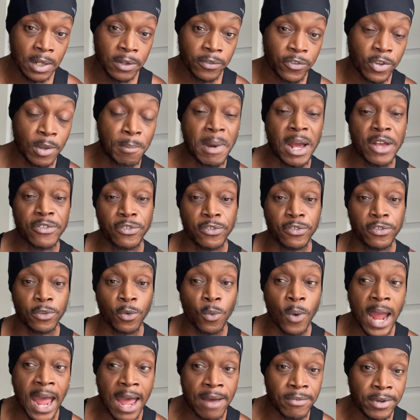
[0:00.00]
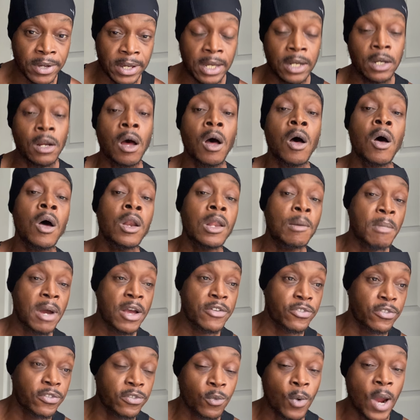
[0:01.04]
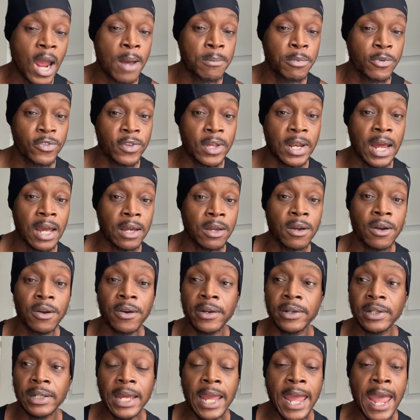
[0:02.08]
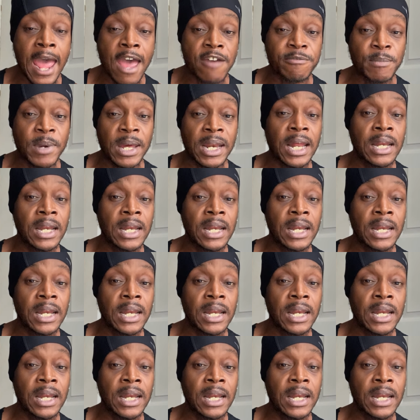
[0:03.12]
to my subscriber and all of my subscribers that I currently have, man.